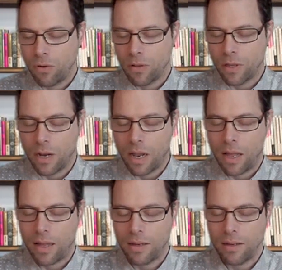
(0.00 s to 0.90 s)
drawing a
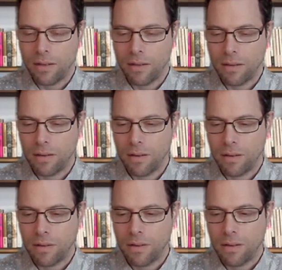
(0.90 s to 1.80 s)
line
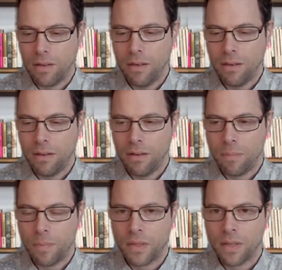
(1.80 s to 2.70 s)
in
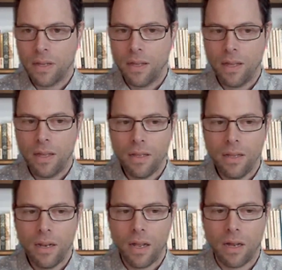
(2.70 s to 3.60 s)

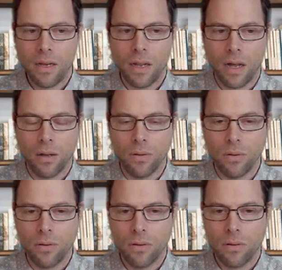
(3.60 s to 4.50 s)
and a line
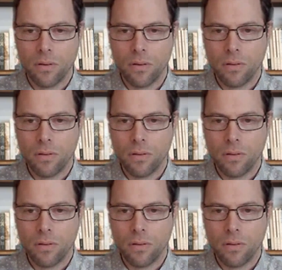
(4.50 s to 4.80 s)
out.